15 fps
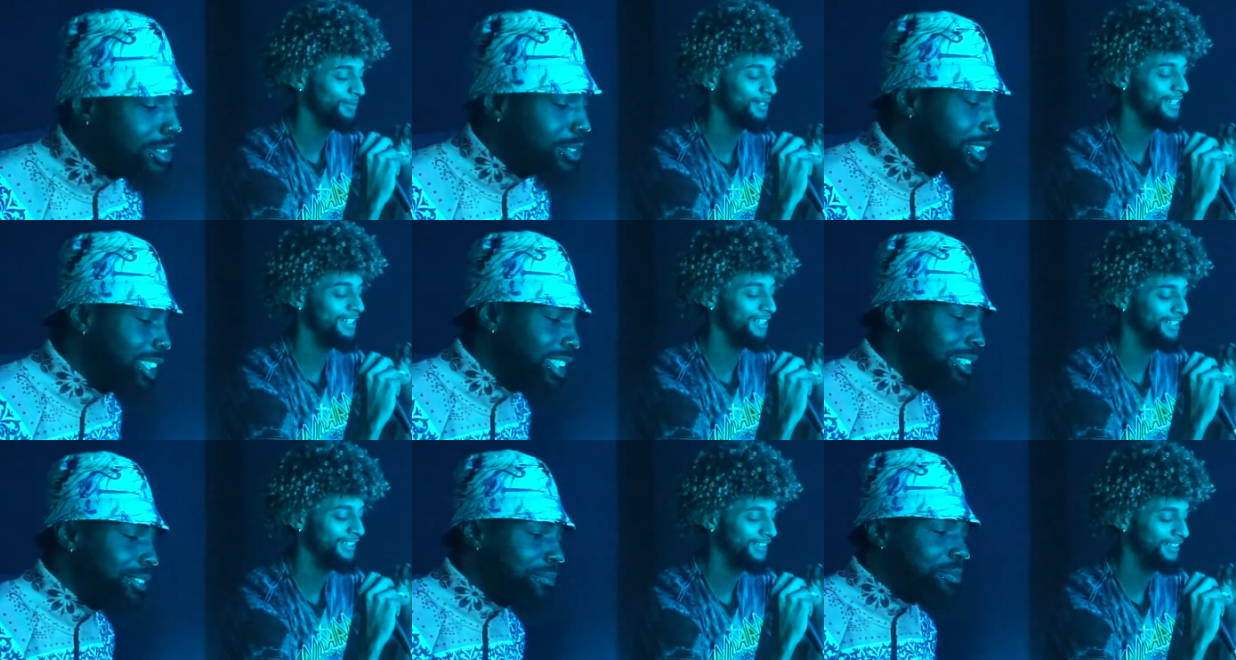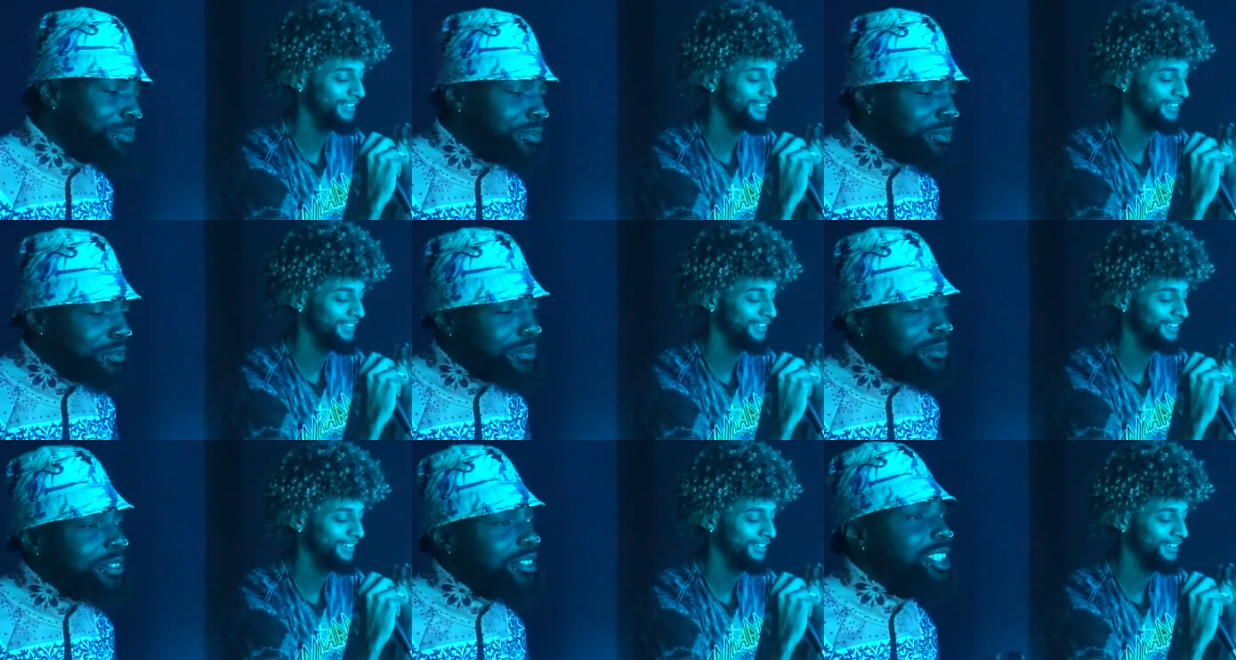Speaker 1: yeah.
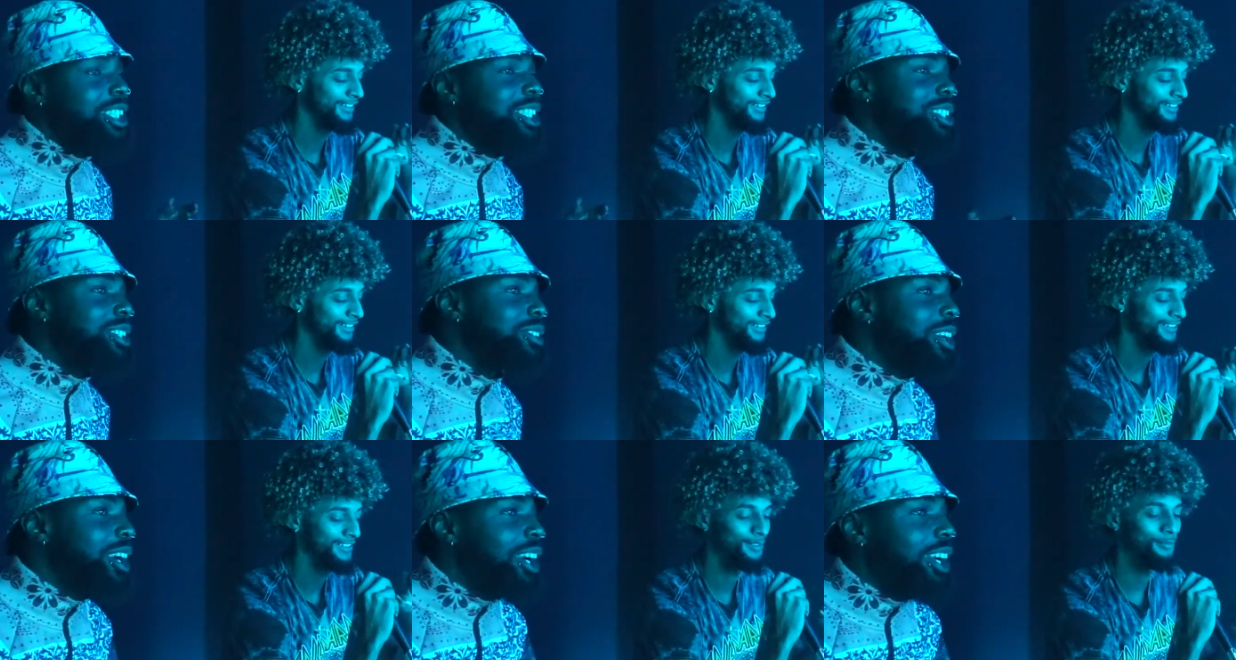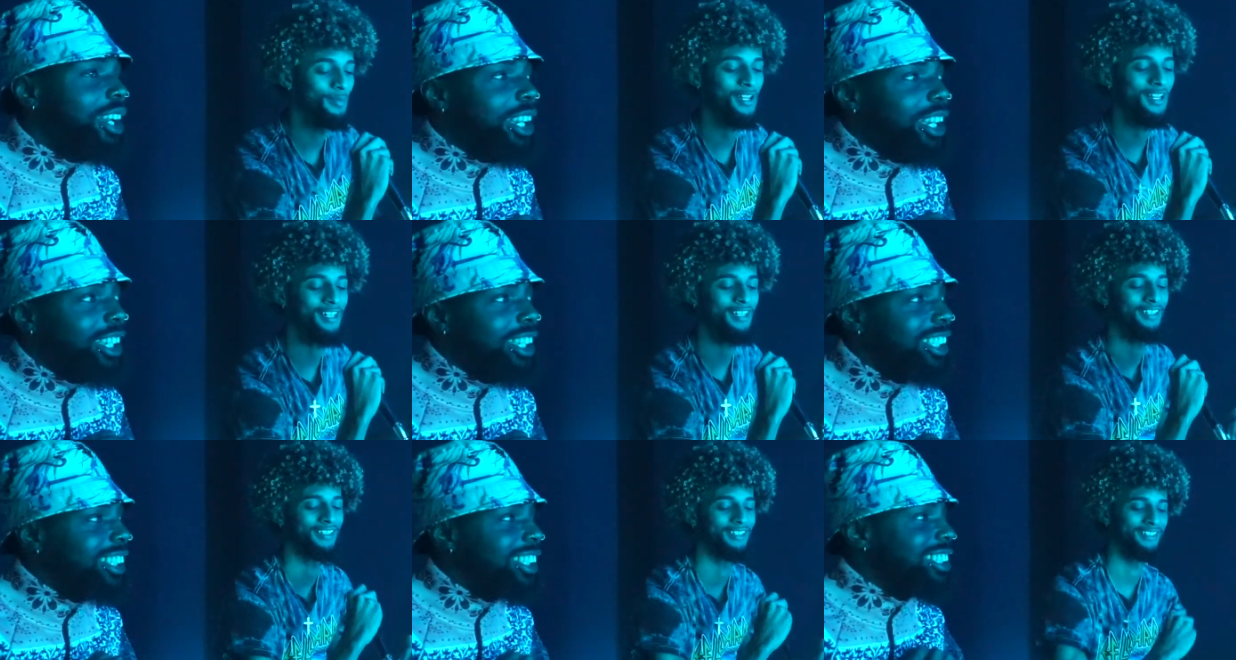So some all
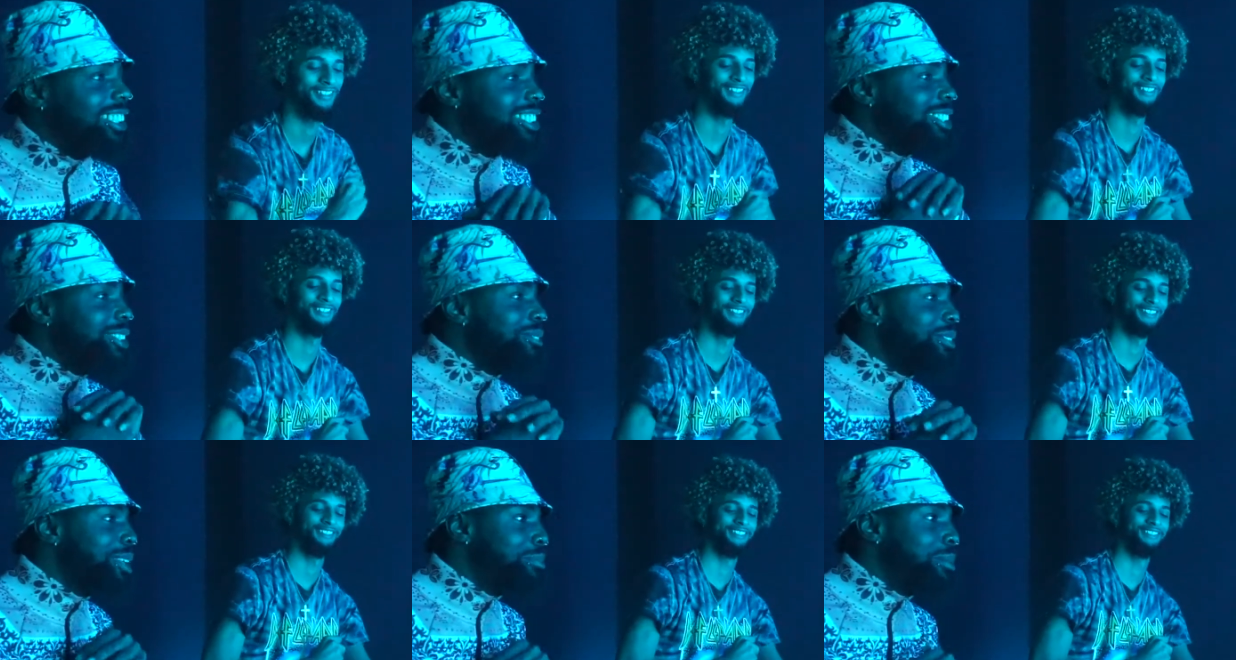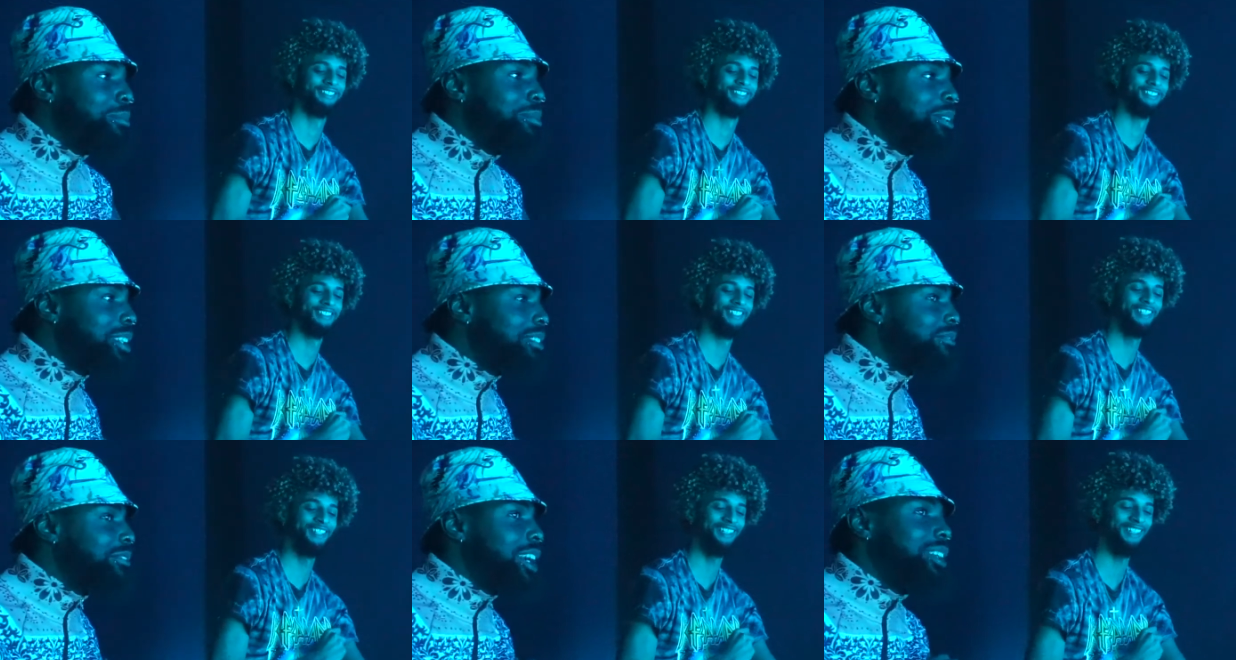right. So where do people
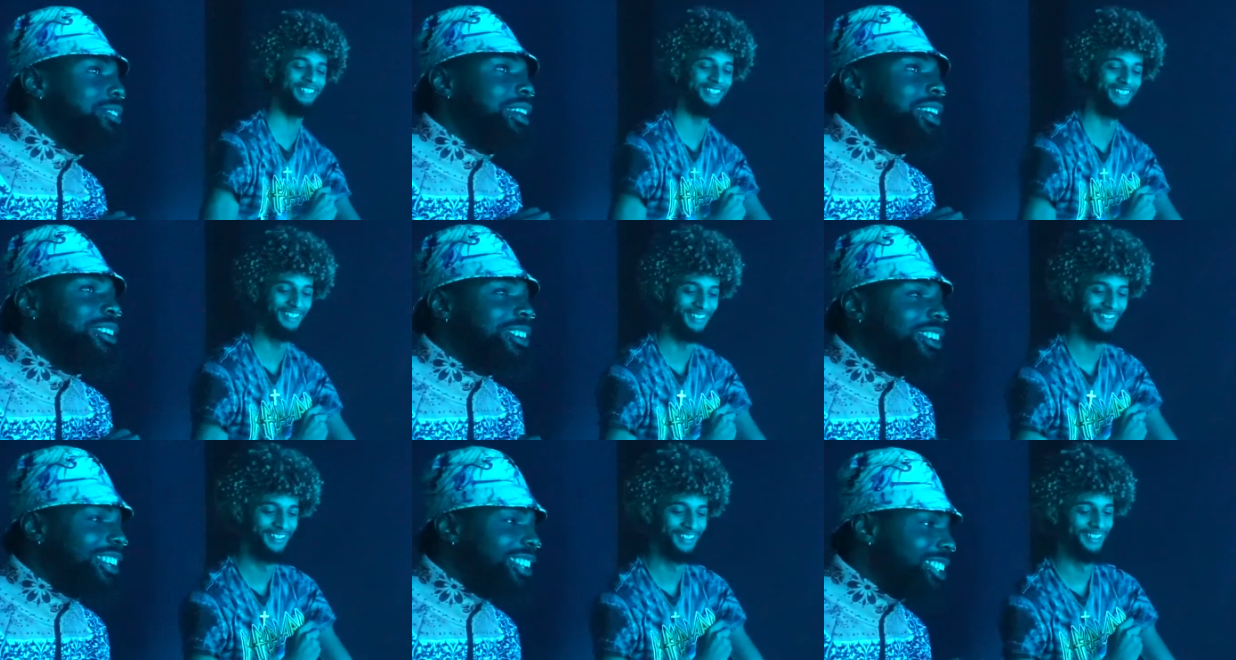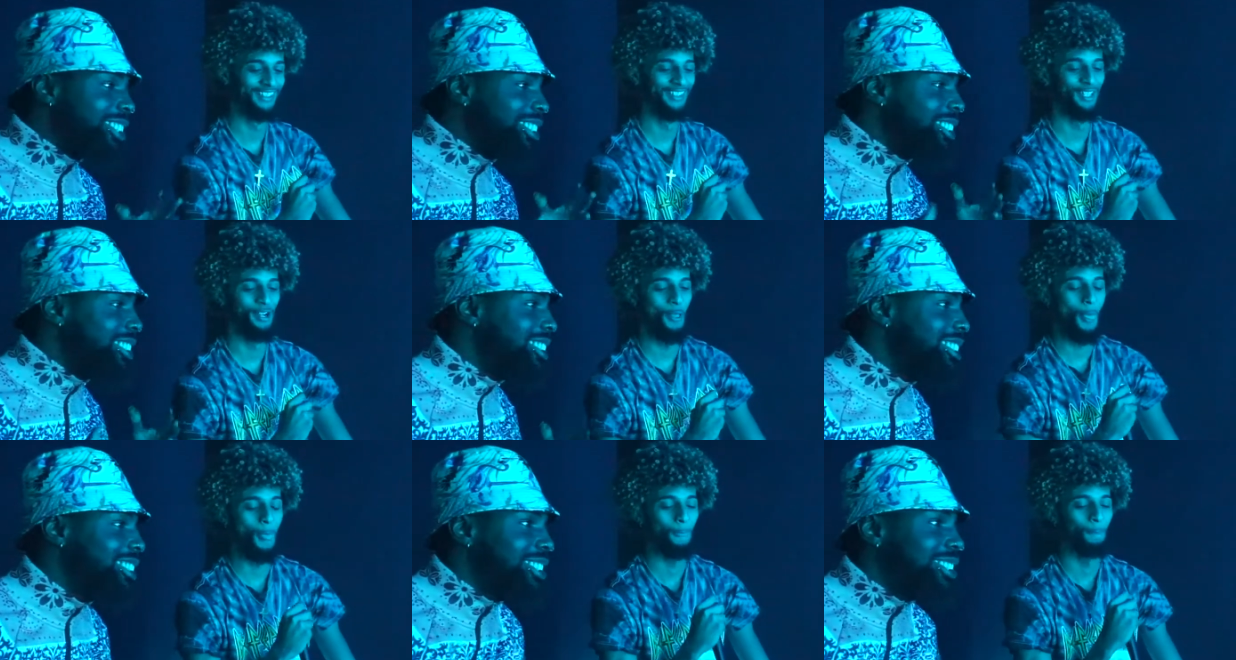can find you at on all your
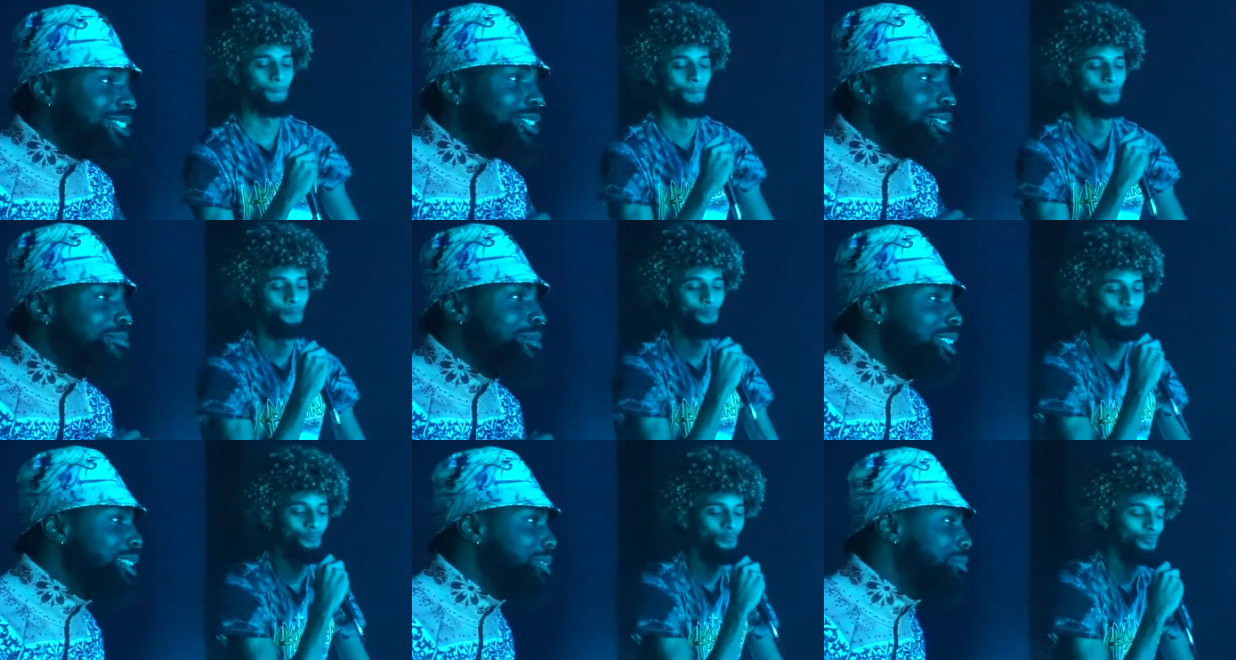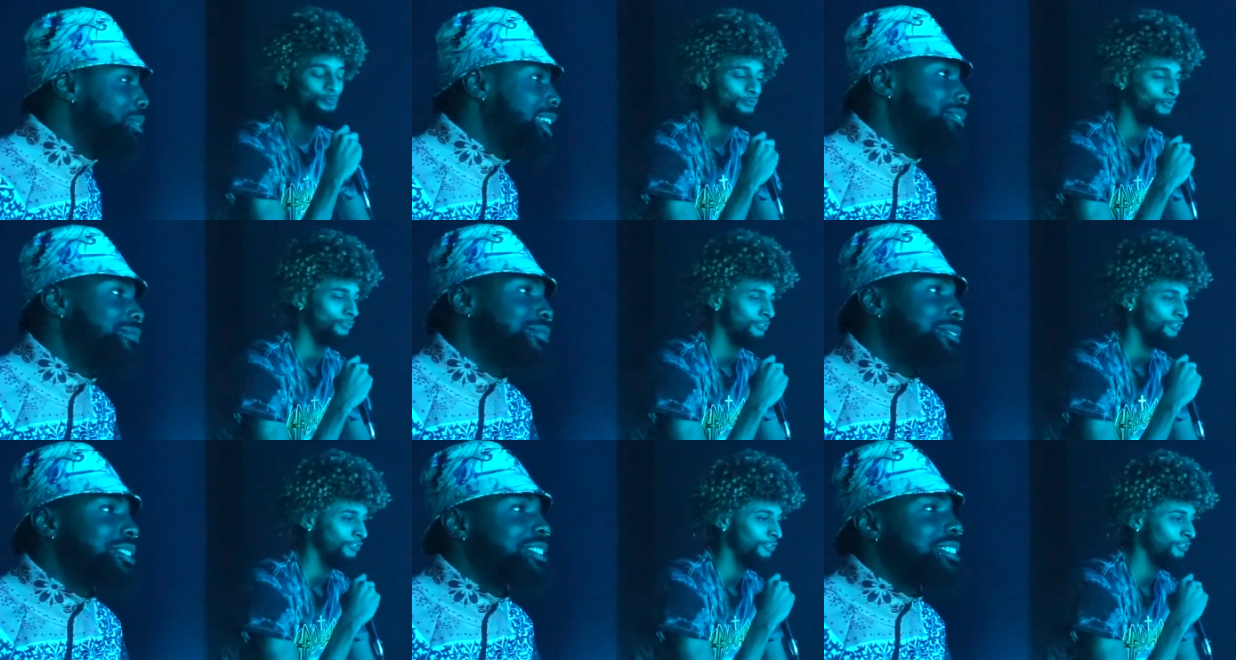social media
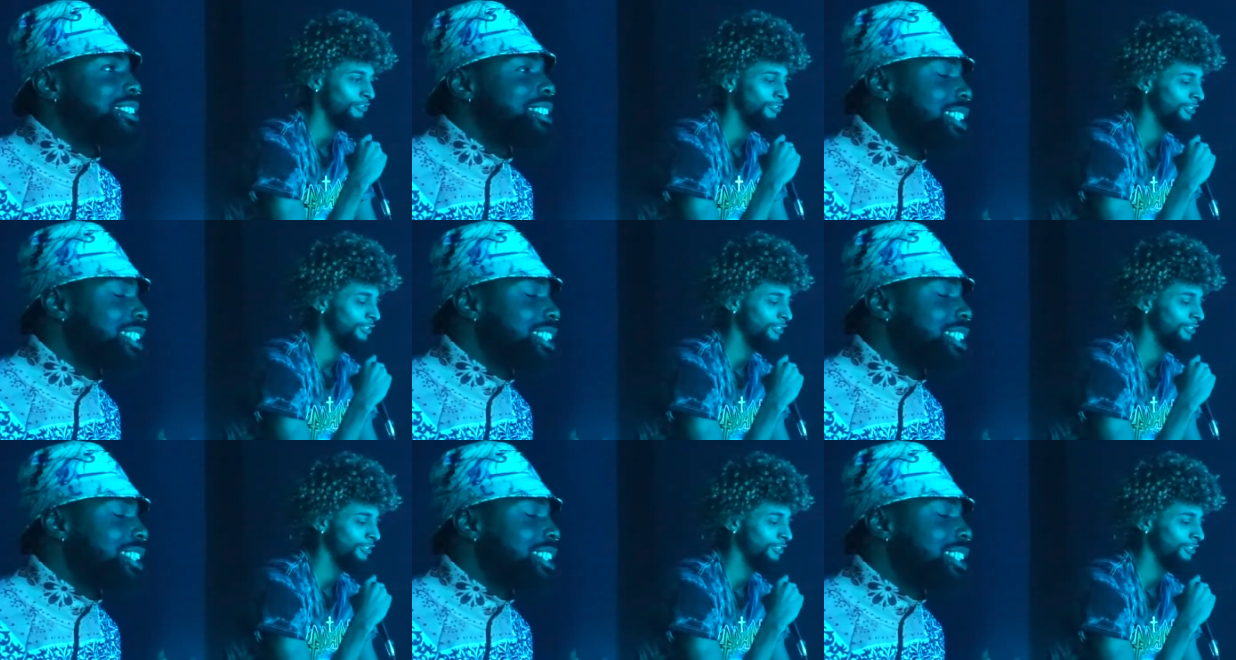platforms and